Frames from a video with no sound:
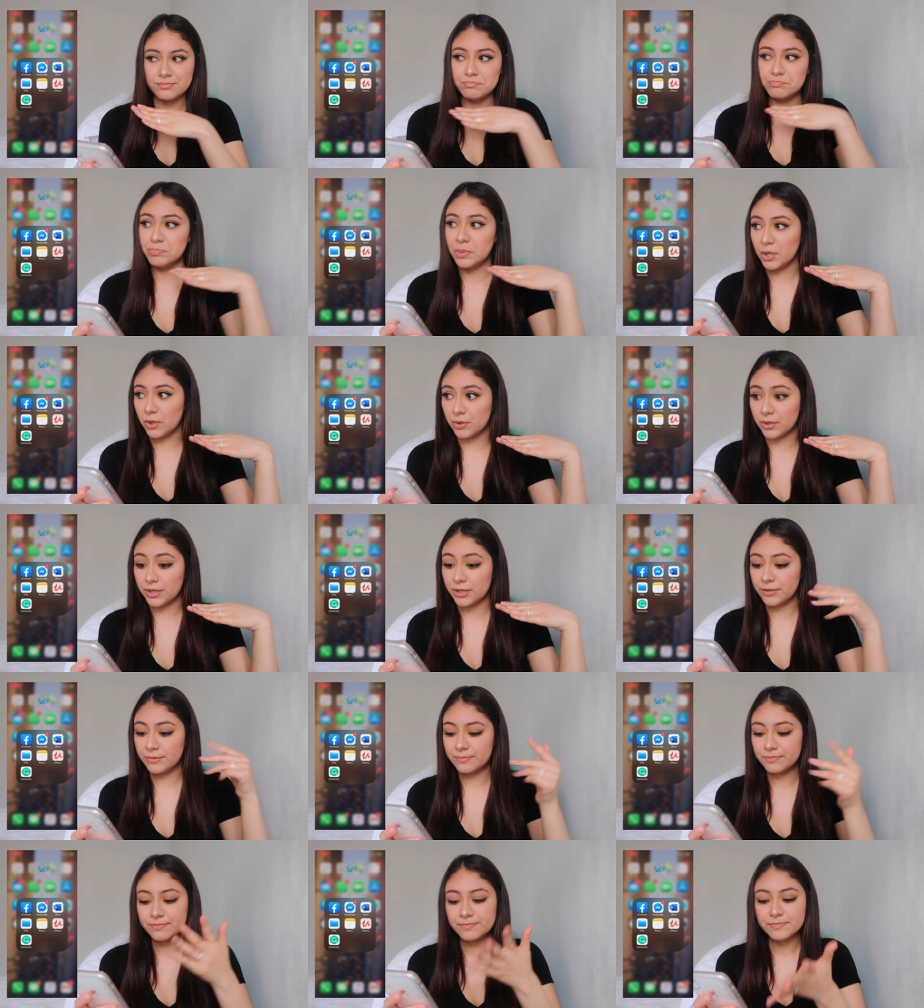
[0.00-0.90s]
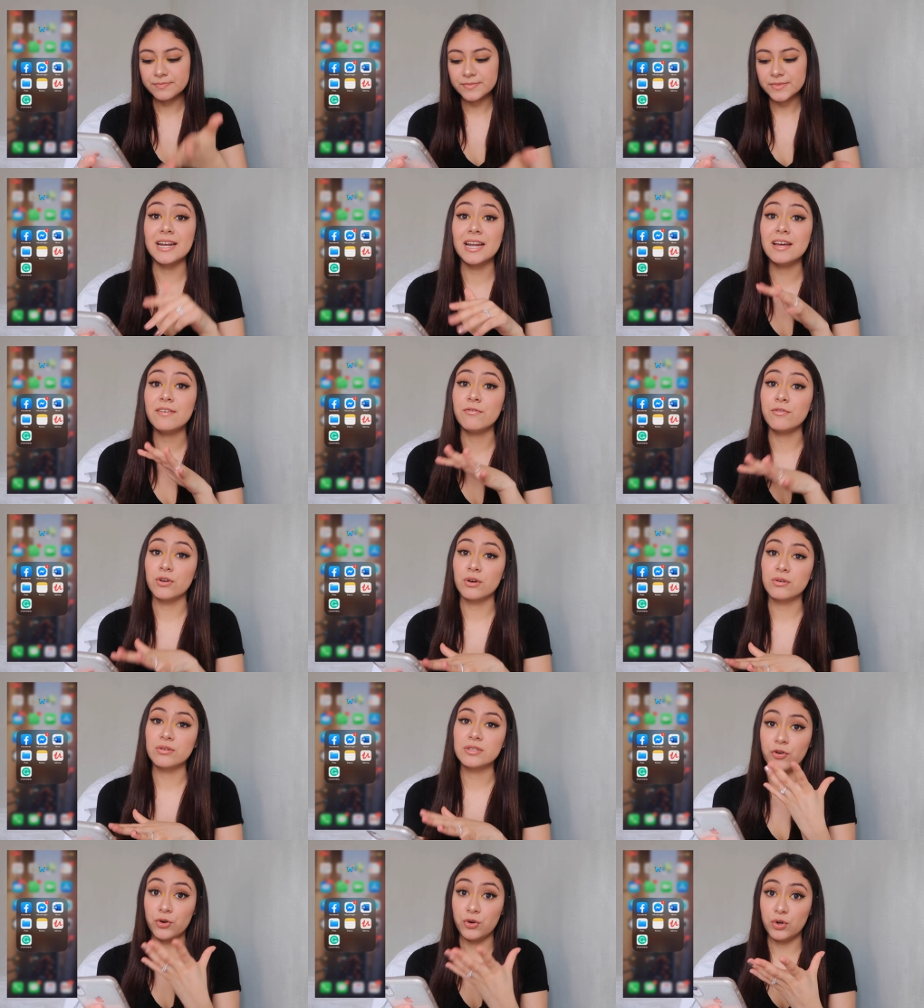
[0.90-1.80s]
period. Then I have
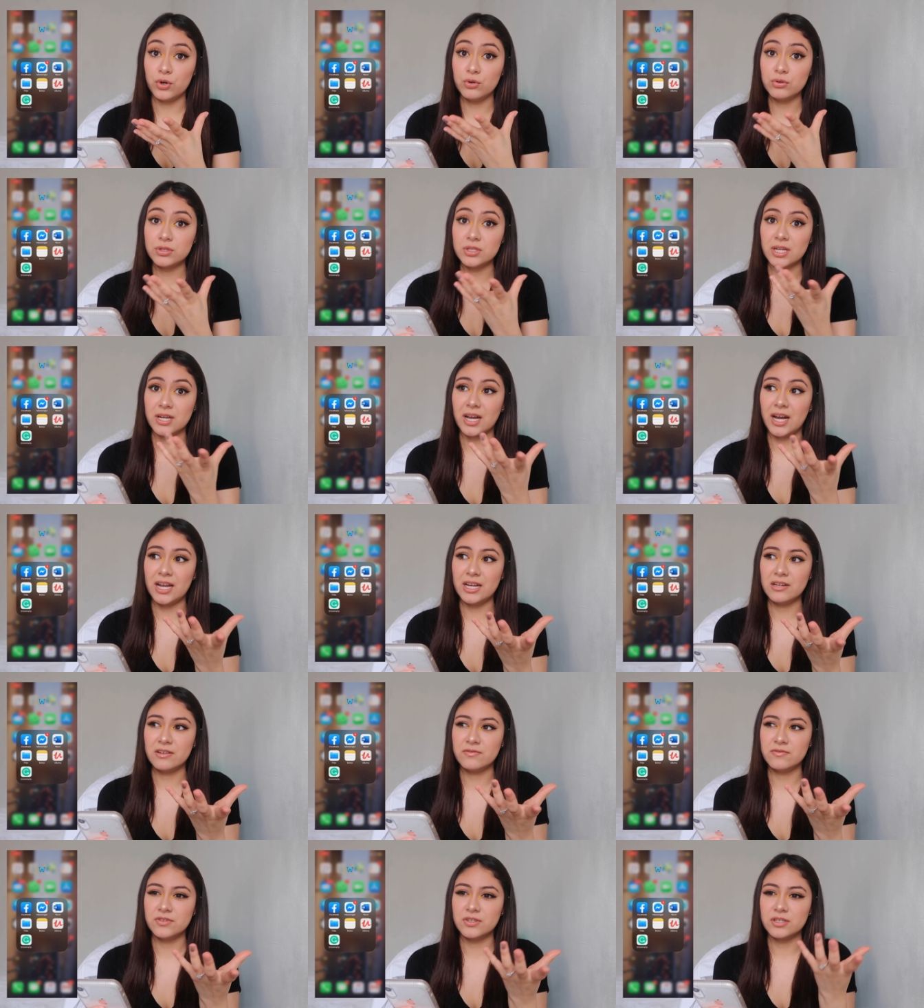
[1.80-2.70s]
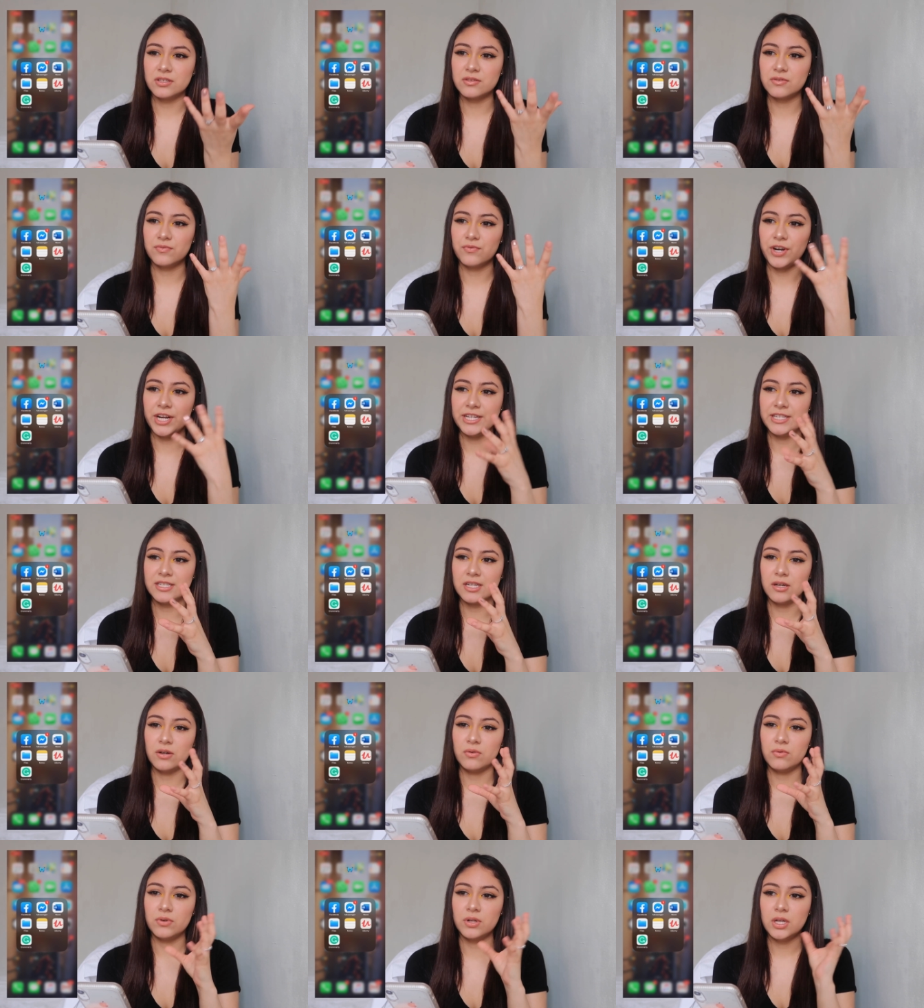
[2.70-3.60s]
notes. For notes I kind of just write
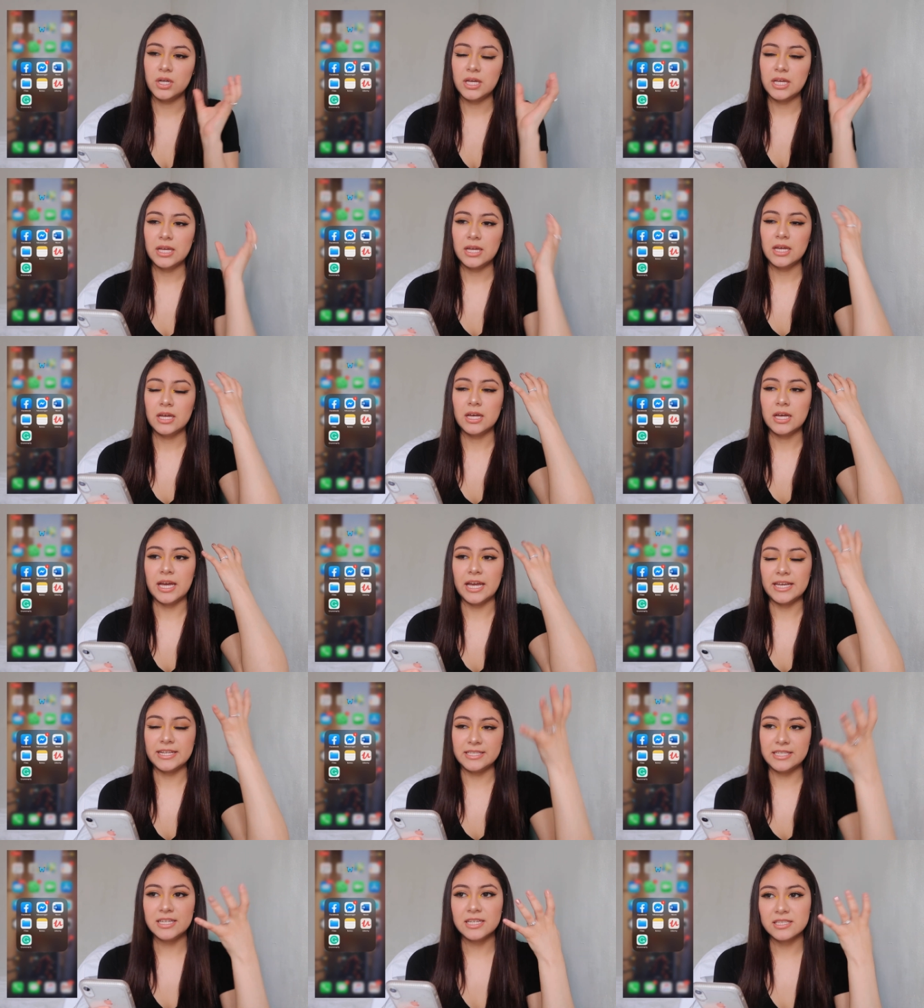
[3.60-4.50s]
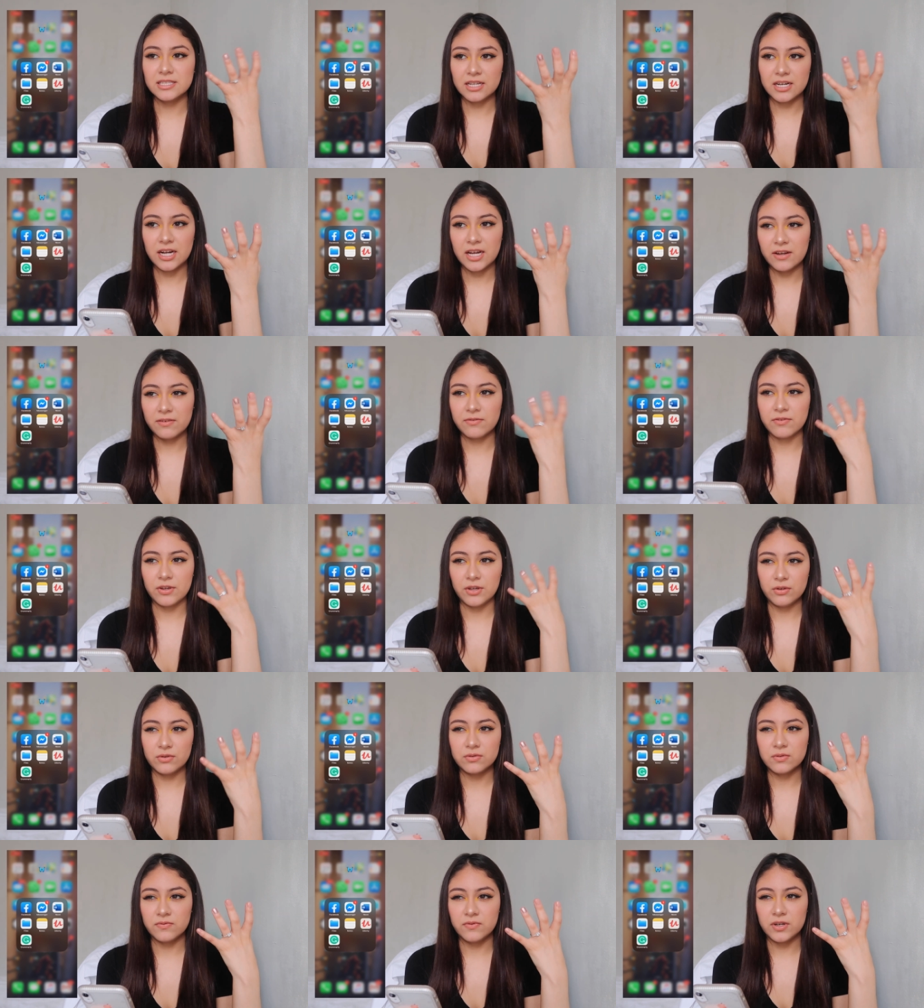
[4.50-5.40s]
down ideas that I have for
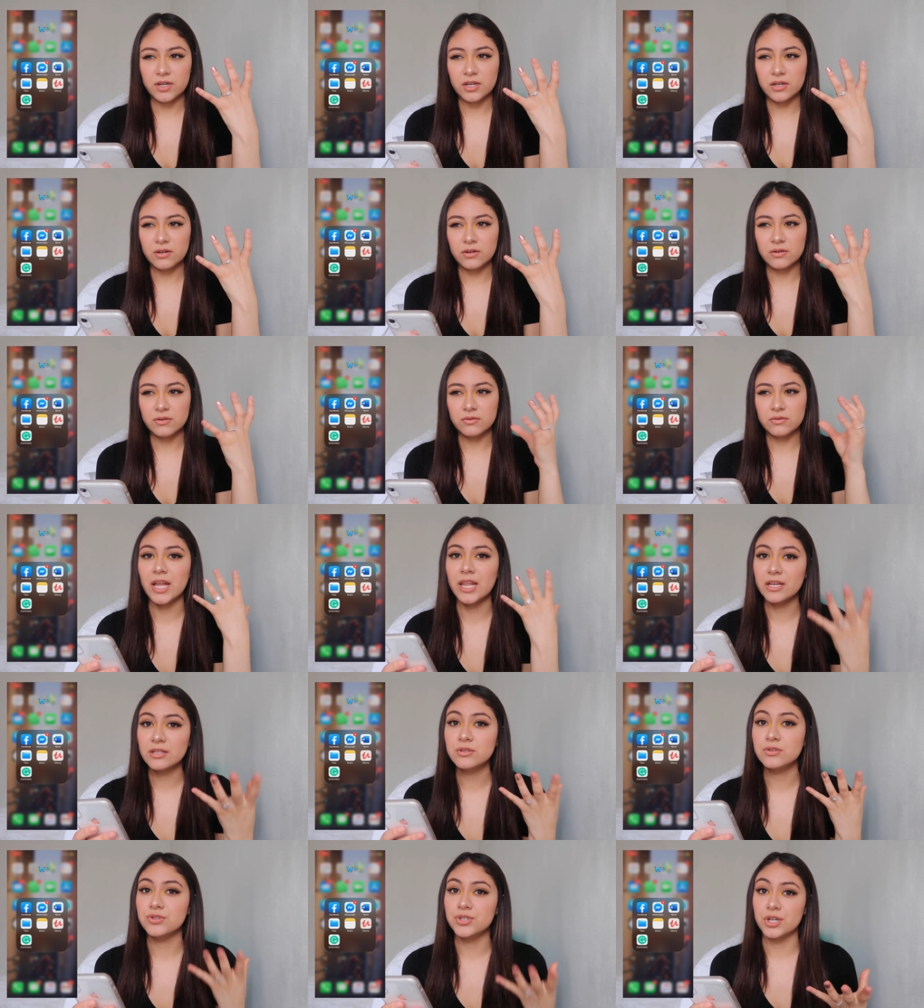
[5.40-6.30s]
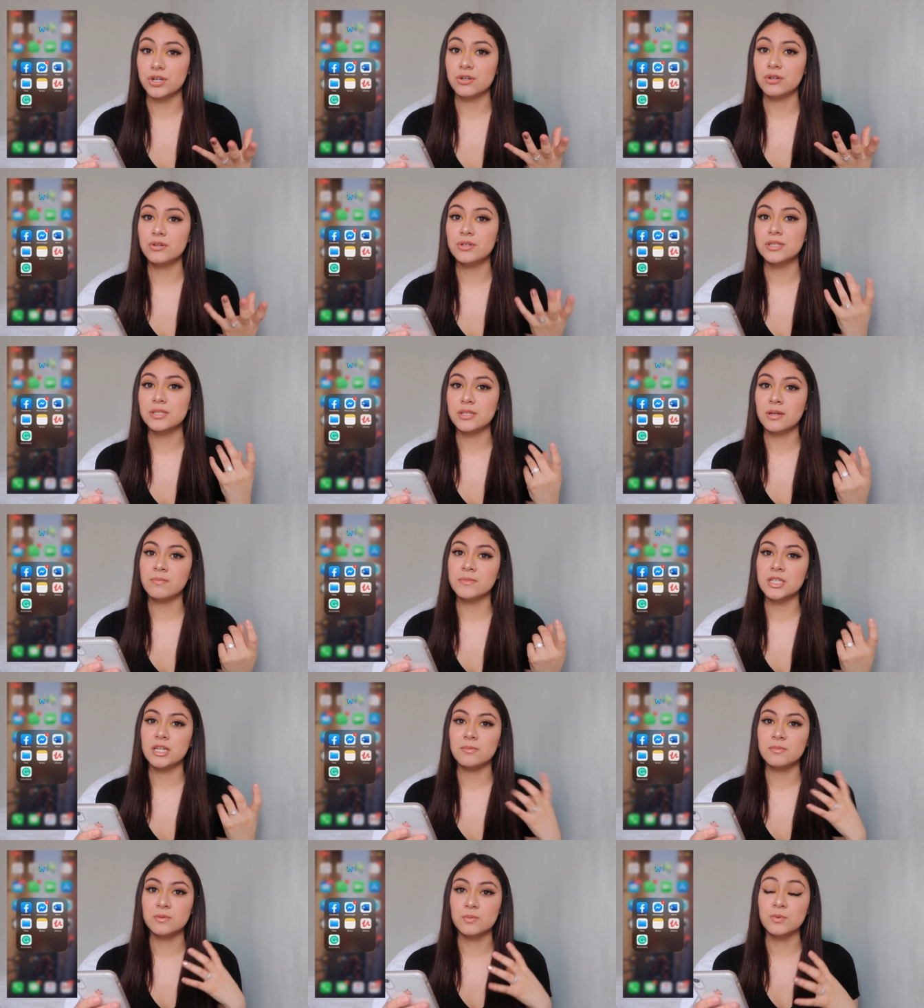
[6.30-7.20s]
YouTube videos. I like to journal, and
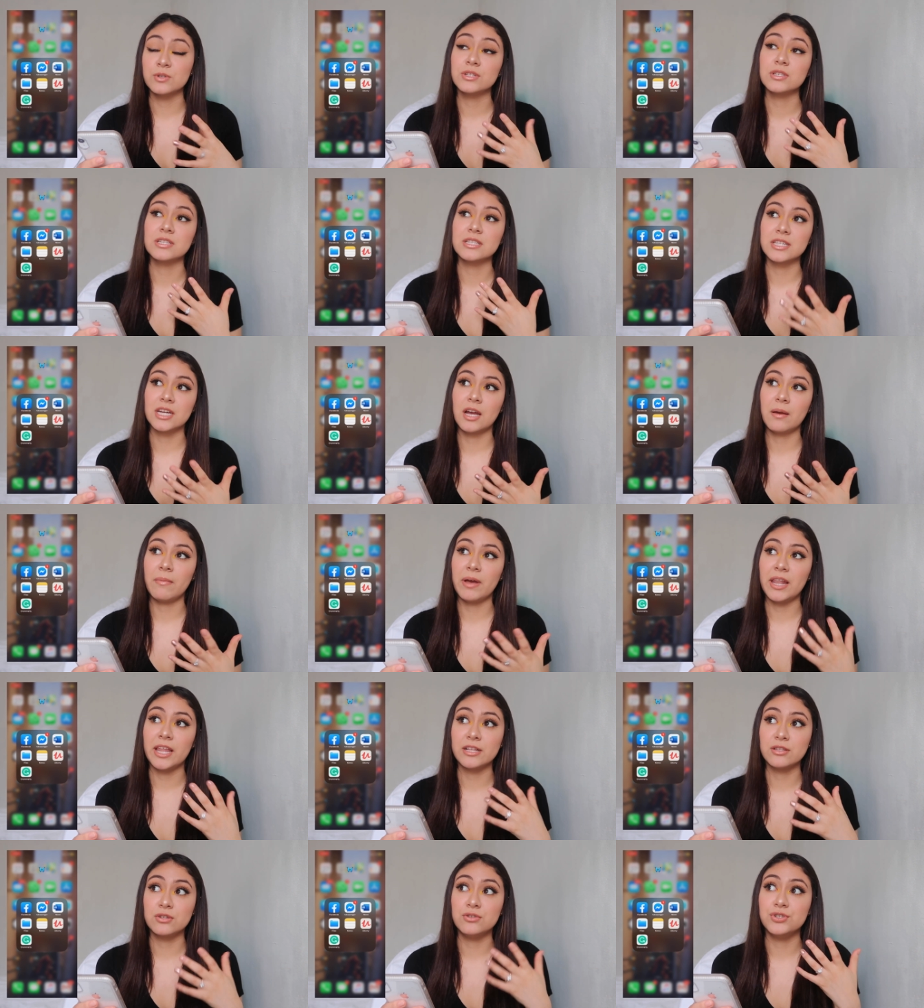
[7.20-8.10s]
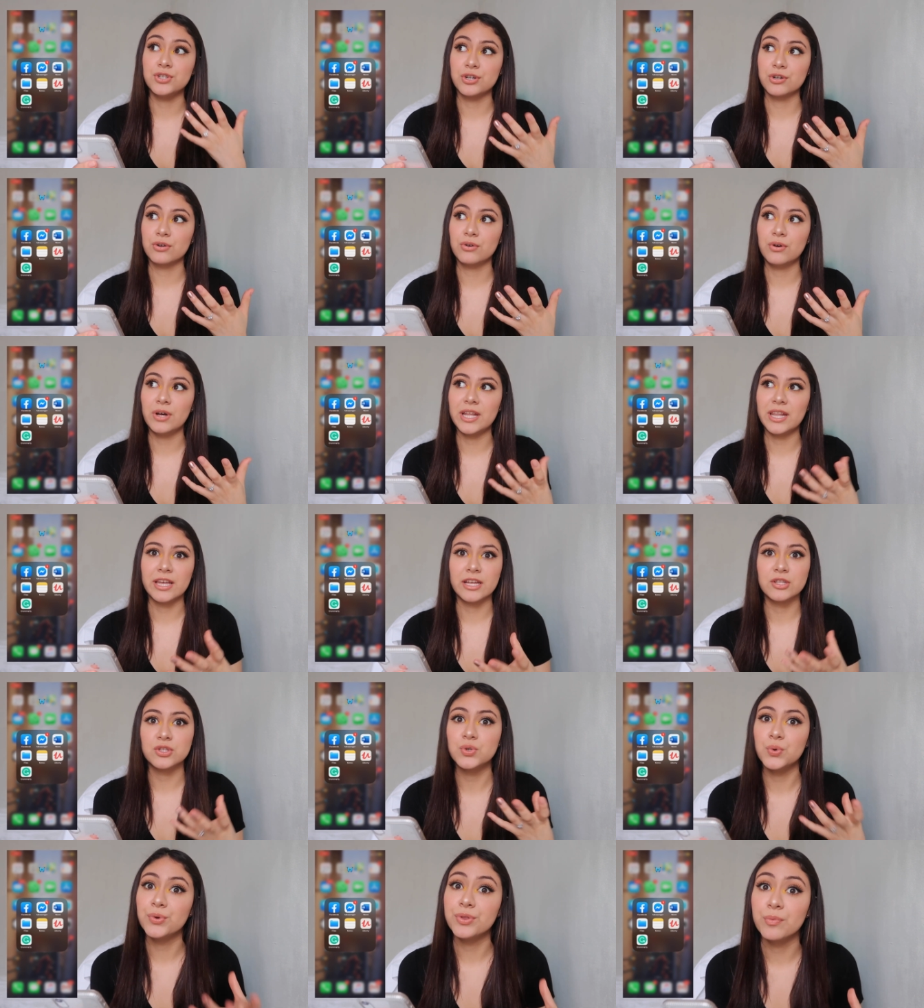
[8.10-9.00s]
sometimes, most of the time, I like to journal at like
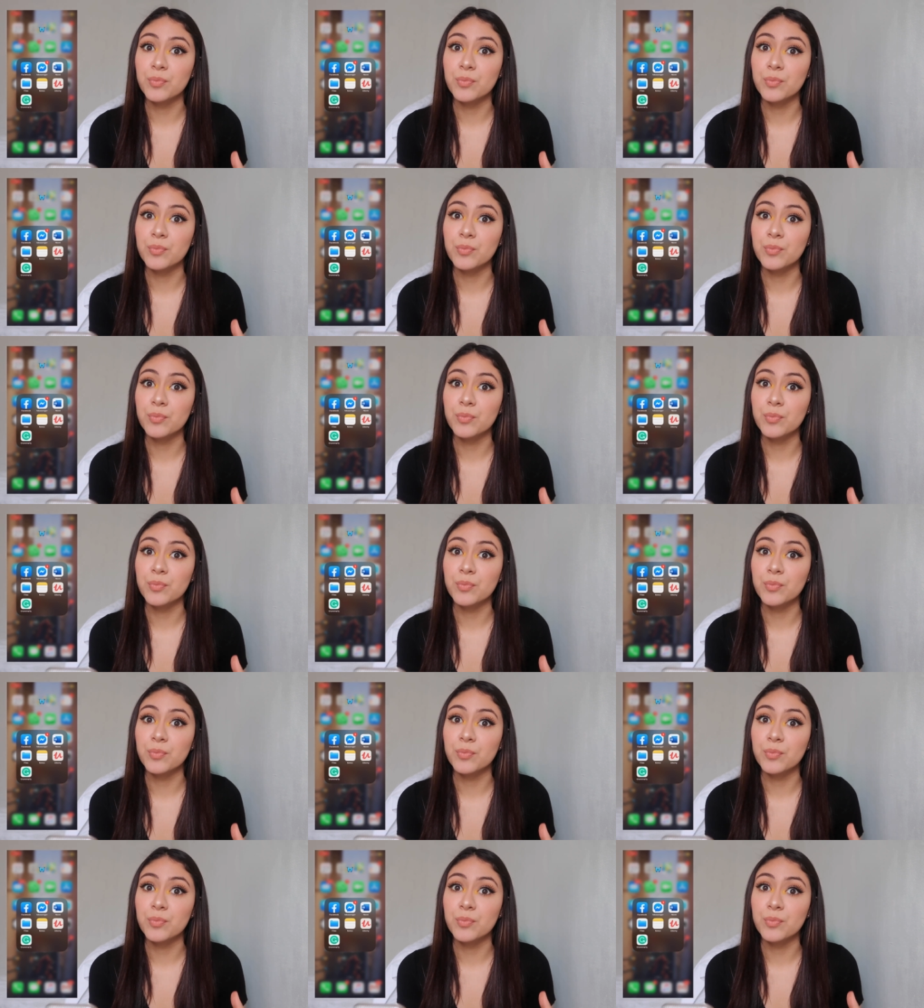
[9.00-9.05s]
2 in the